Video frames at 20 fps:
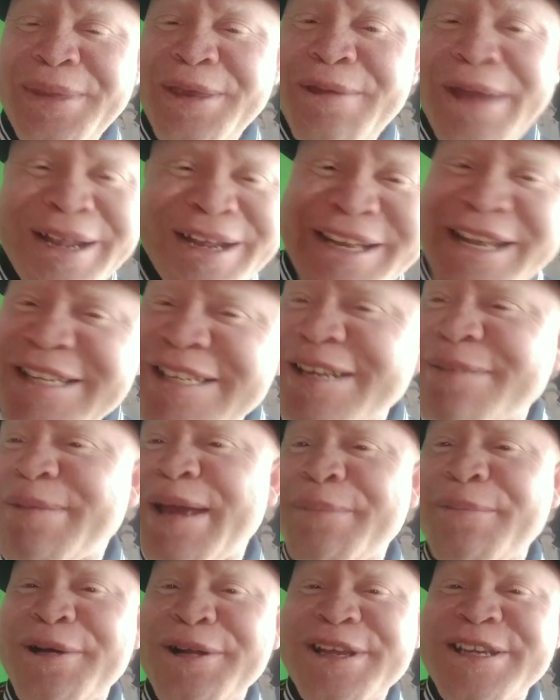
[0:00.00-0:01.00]
You are creating
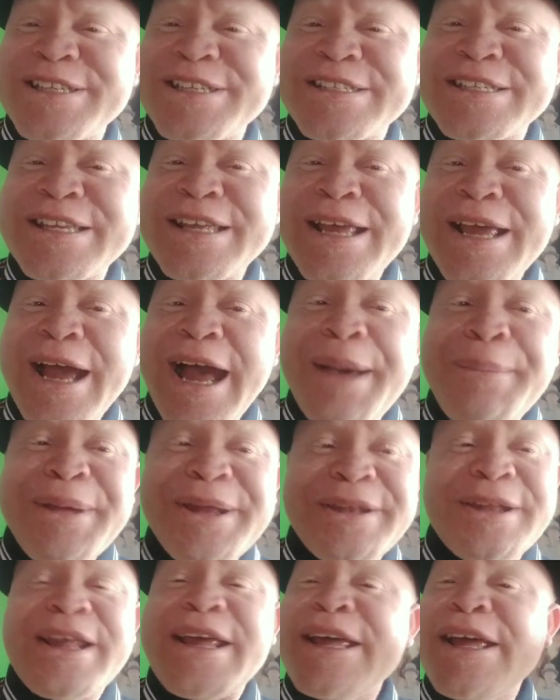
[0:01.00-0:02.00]
memories. I
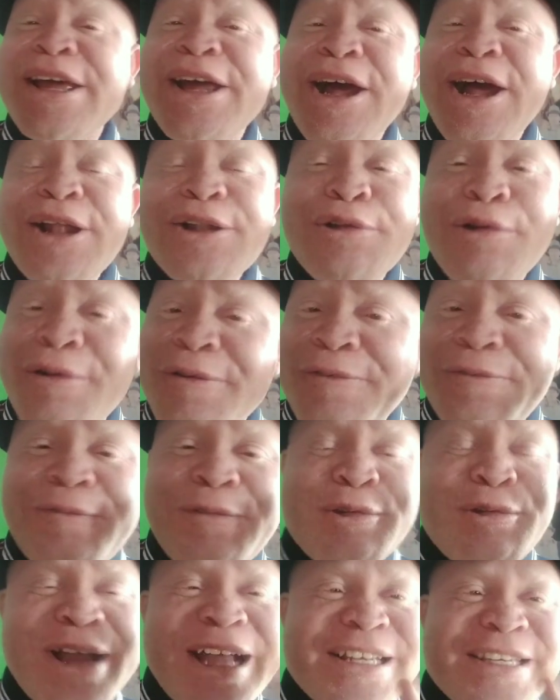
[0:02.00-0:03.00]
mean,
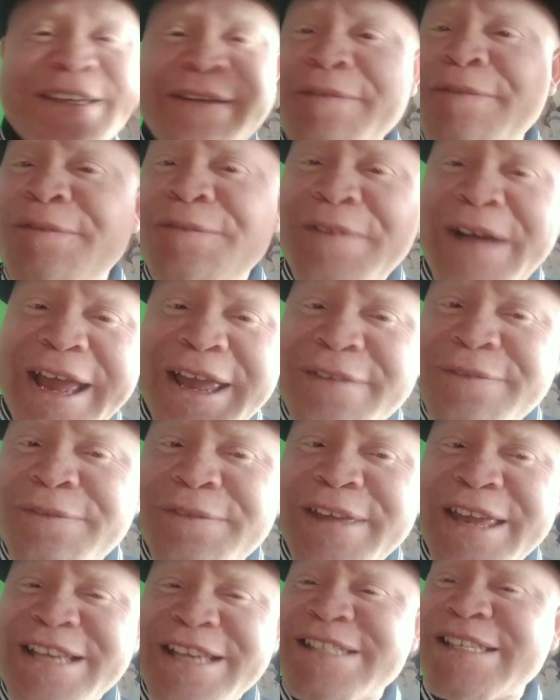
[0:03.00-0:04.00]
look at
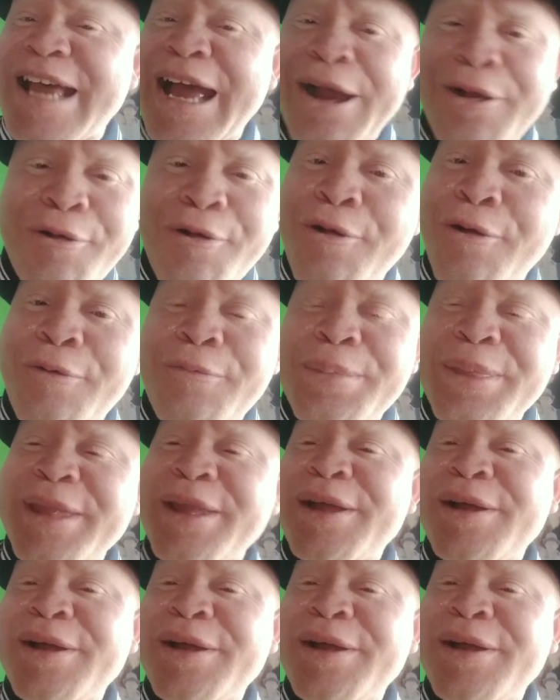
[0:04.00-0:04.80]
5 years ago.